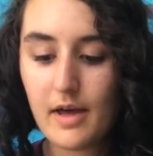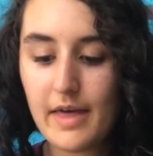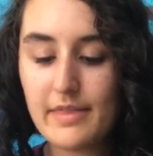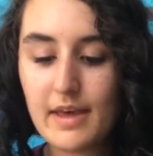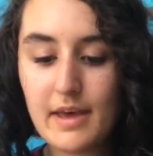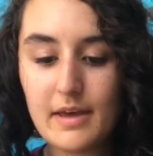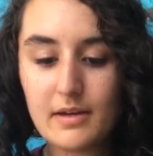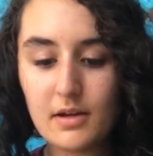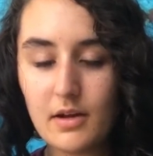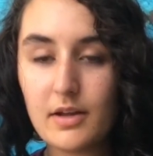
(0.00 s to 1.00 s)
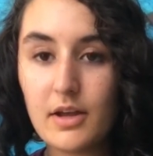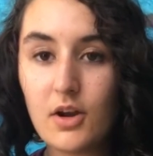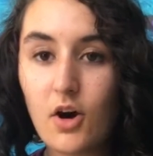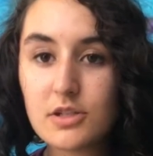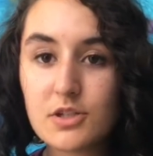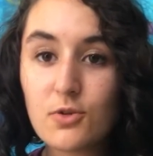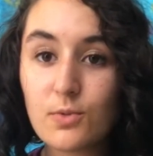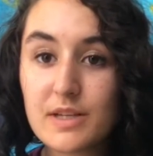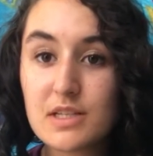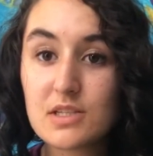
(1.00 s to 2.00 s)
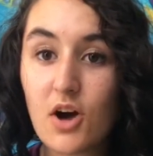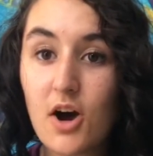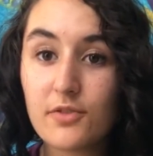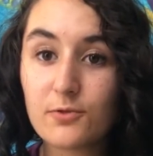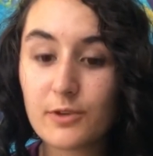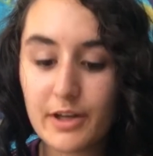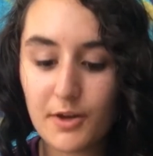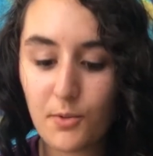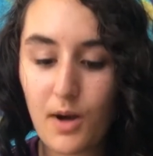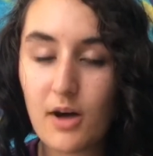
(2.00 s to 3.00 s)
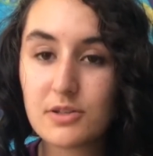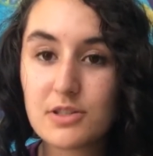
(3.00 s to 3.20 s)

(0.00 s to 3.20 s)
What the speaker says: And then it also rinses off really well,